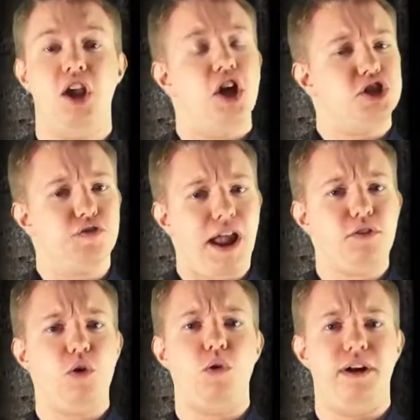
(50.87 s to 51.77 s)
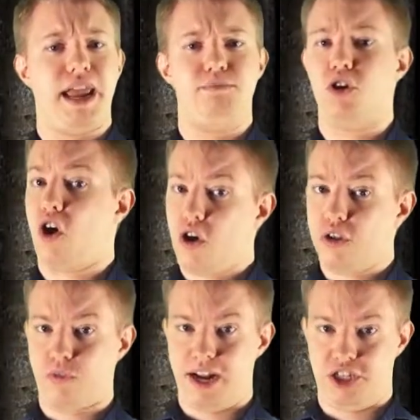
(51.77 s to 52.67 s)
Survival horror games are all the
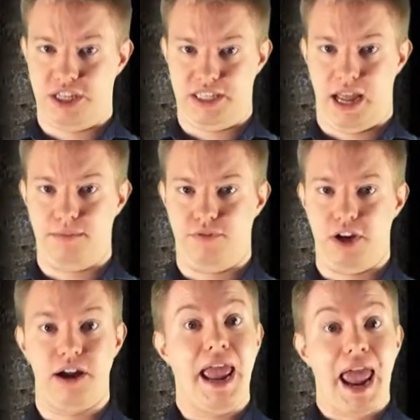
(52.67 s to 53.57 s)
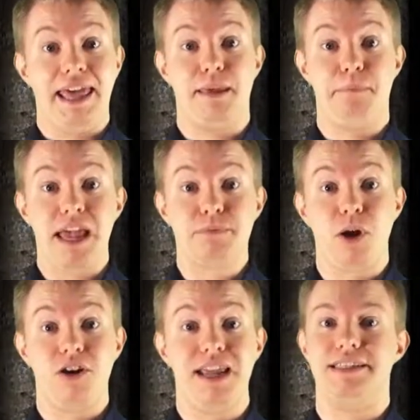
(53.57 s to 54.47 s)
rage this time of year, and the best
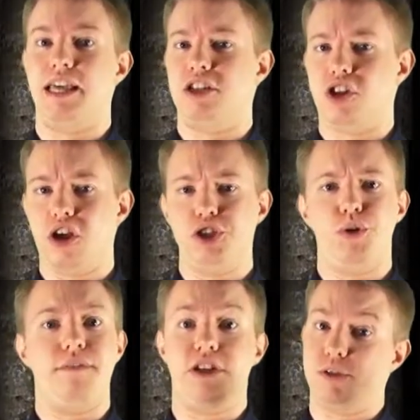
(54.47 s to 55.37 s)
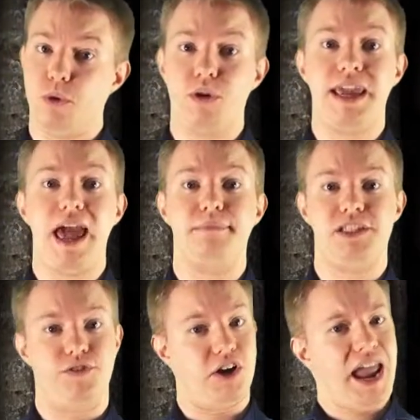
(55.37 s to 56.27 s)
part is that as long as you have a spooky
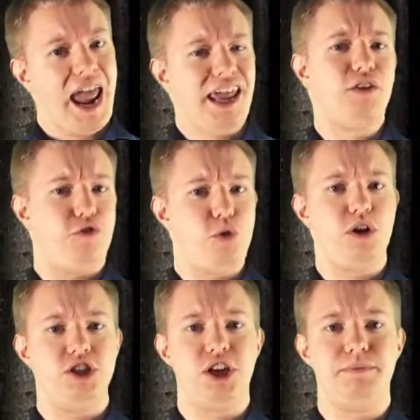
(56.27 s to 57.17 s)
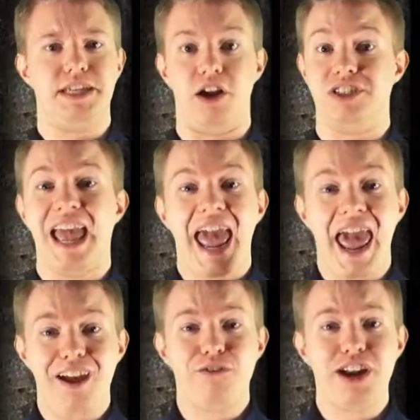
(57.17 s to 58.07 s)
atmosphere and a few good jump scares,
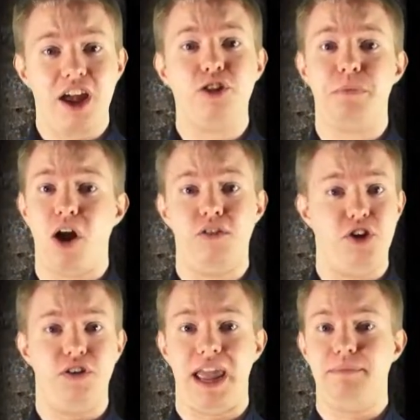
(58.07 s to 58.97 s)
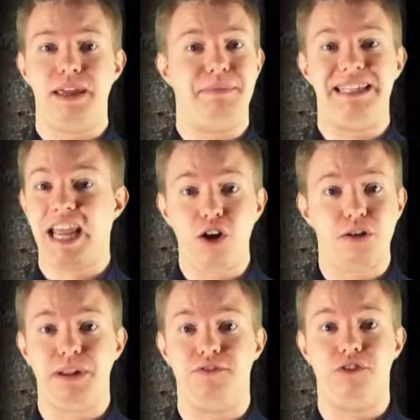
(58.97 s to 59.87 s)
every other part of your game can be
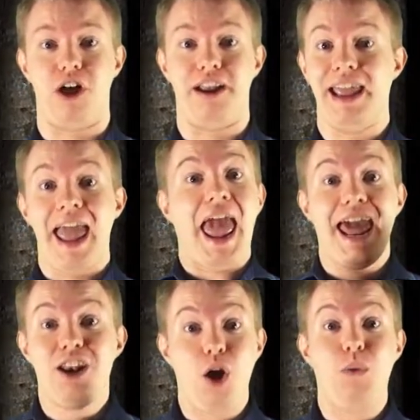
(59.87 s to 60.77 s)
terribly flawed, and no